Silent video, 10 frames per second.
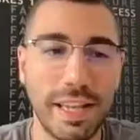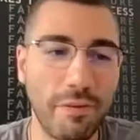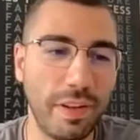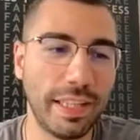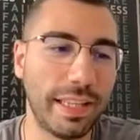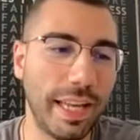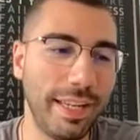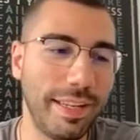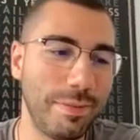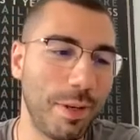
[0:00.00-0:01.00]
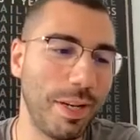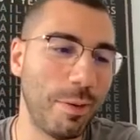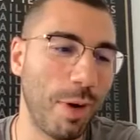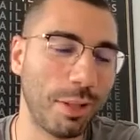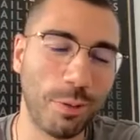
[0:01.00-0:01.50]
something that I
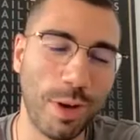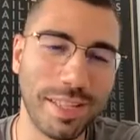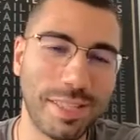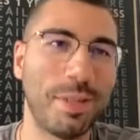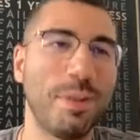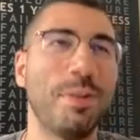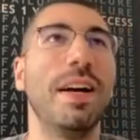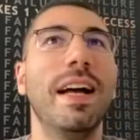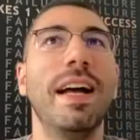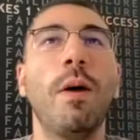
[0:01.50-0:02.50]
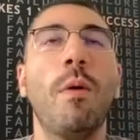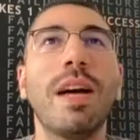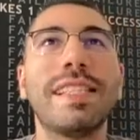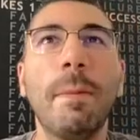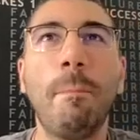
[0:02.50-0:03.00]
want to ask you.
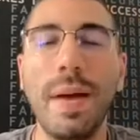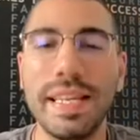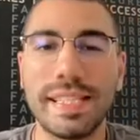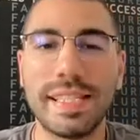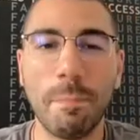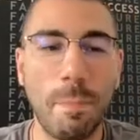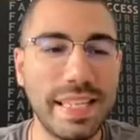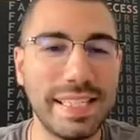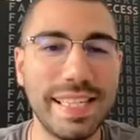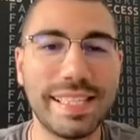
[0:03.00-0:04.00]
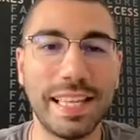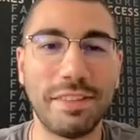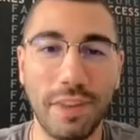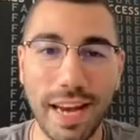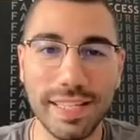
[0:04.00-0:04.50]
What's the best business
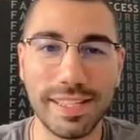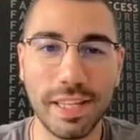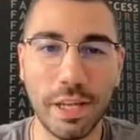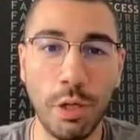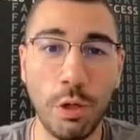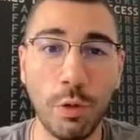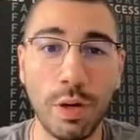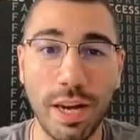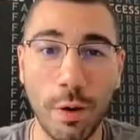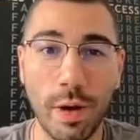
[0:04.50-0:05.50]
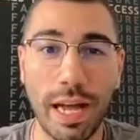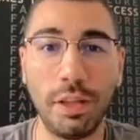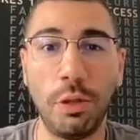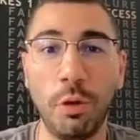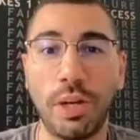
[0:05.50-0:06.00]
advice you know and
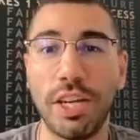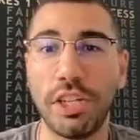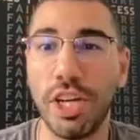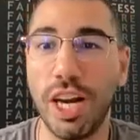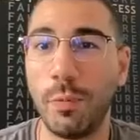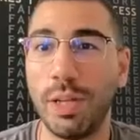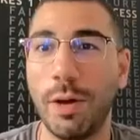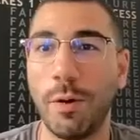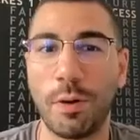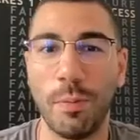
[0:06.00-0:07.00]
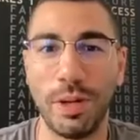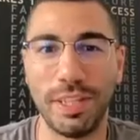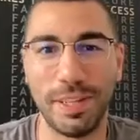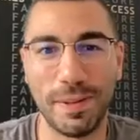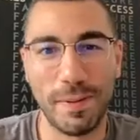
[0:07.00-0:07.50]
you can share with our community?